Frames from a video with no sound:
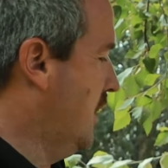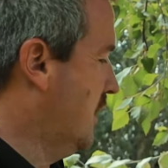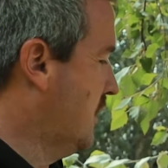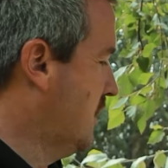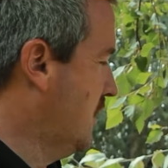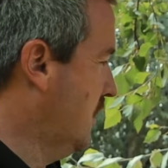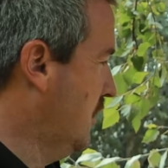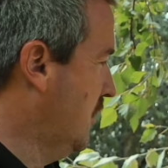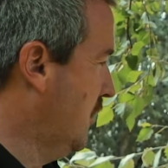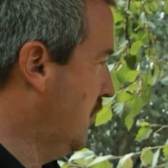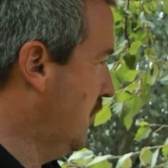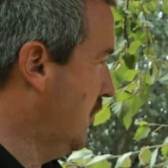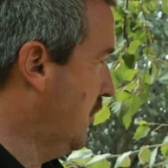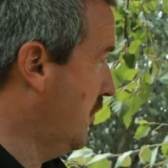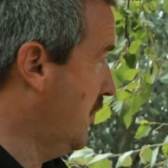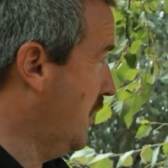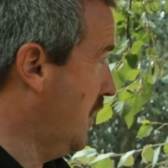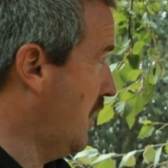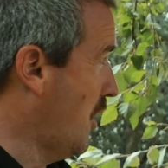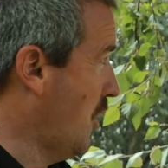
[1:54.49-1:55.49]
to
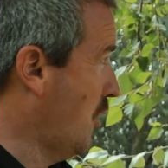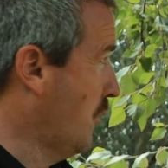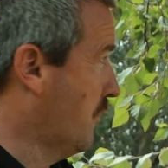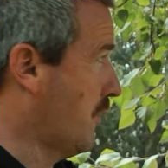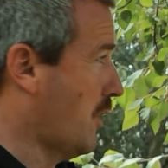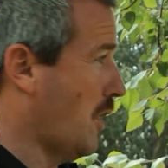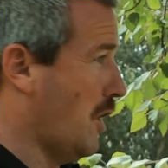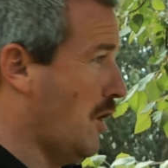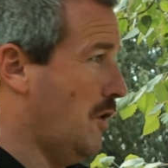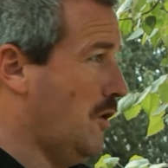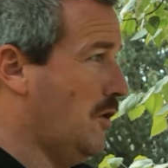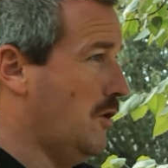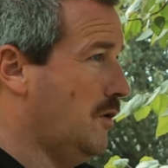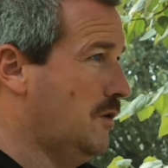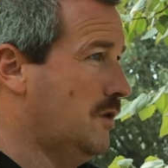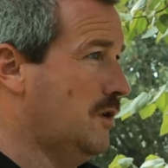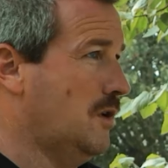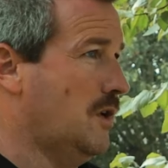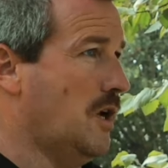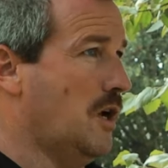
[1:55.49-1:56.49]
the
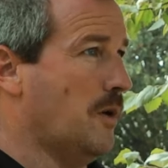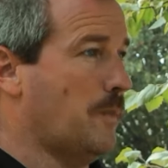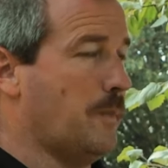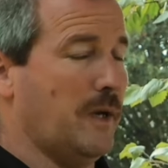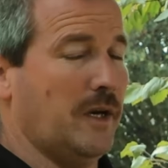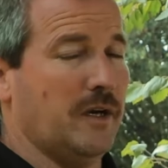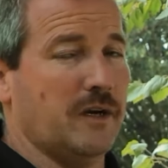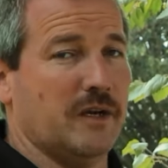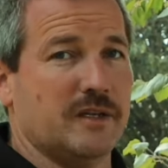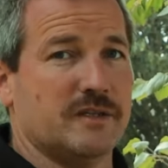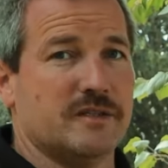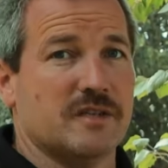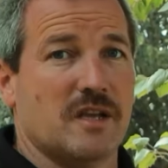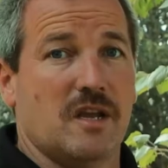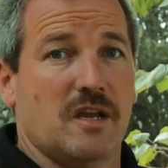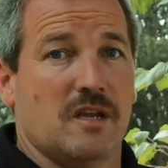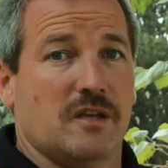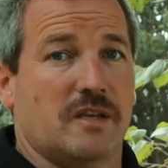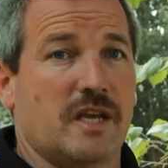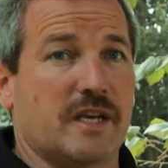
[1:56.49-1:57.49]
overall appearance.
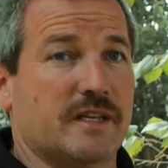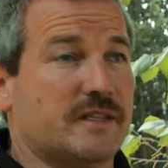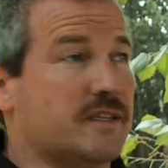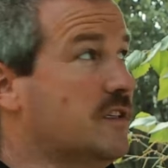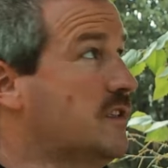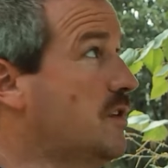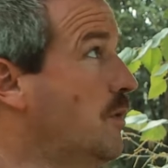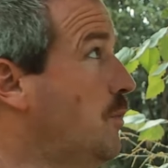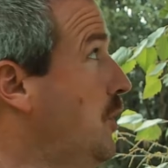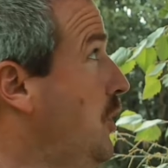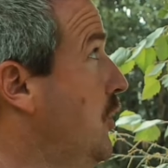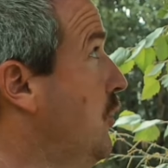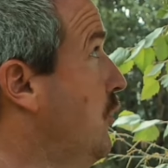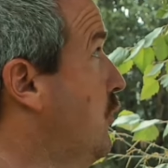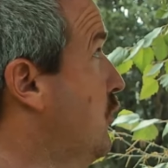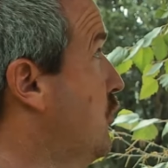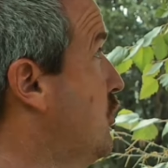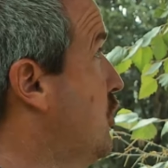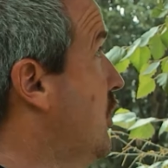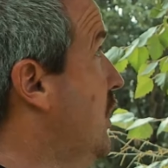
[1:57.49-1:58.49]
Yes, it's a
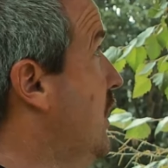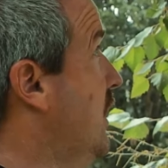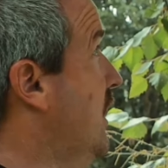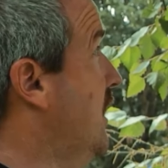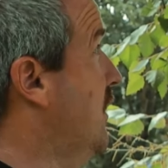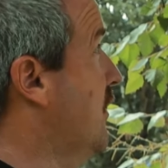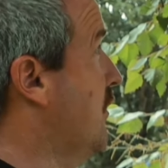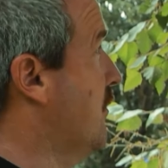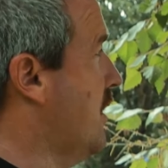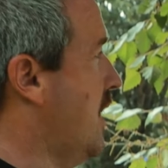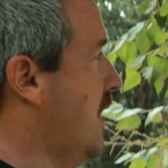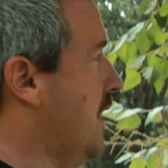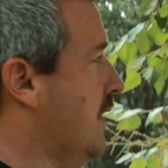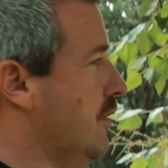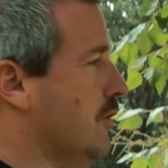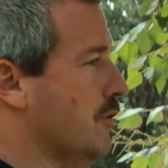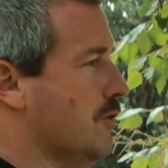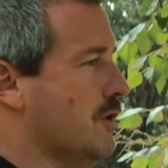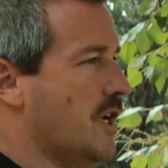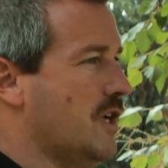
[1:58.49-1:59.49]
beautiful tree in the right
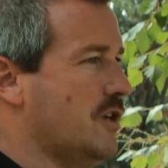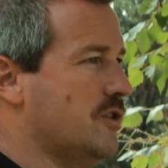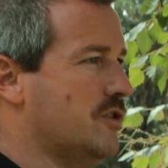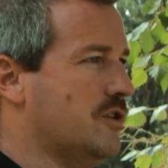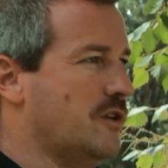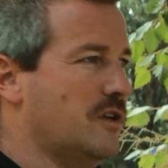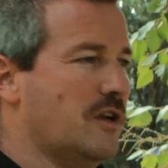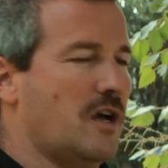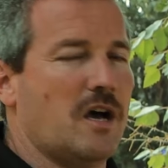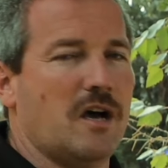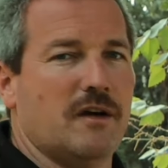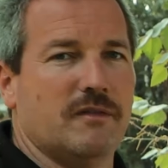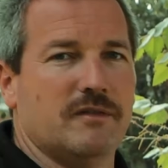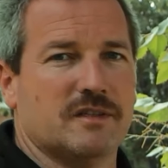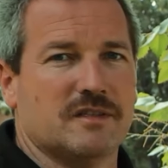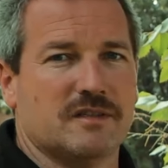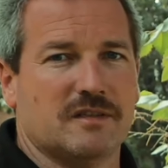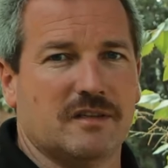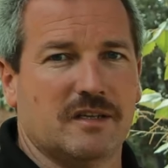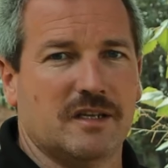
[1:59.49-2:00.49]
location.
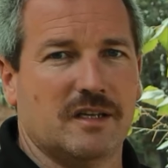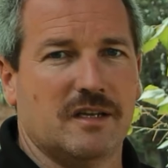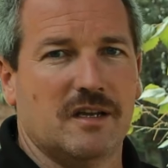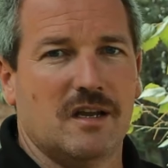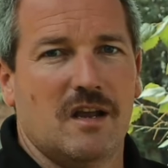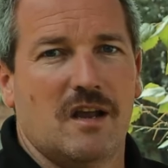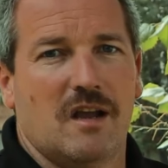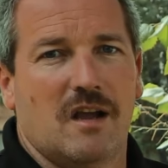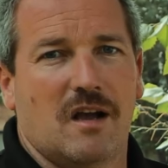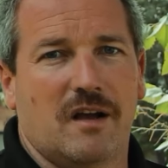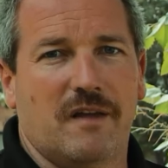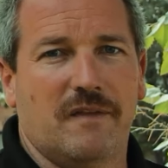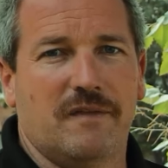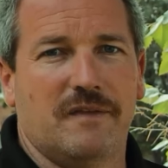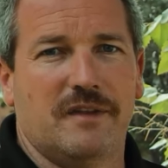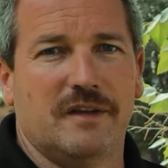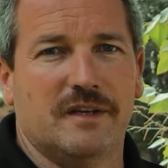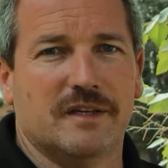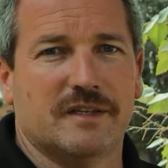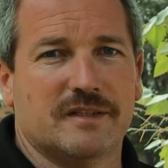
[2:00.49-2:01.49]
Obviously,
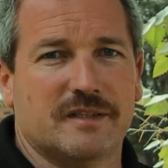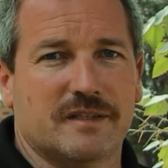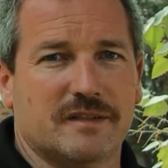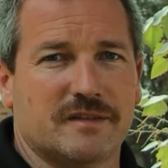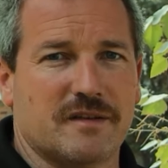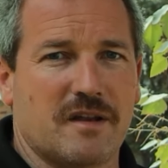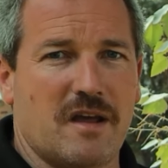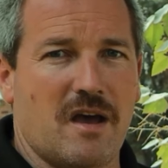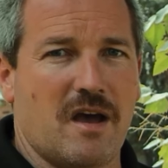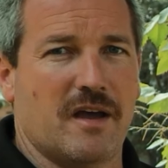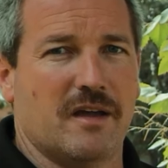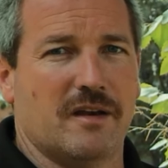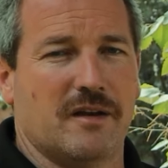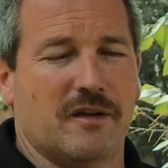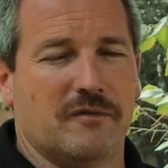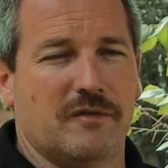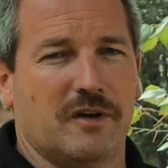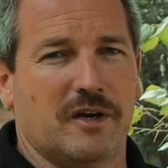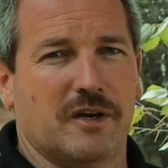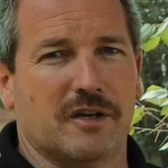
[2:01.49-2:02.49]
this is not
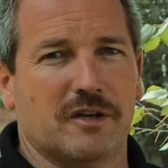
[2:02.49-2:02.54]
a very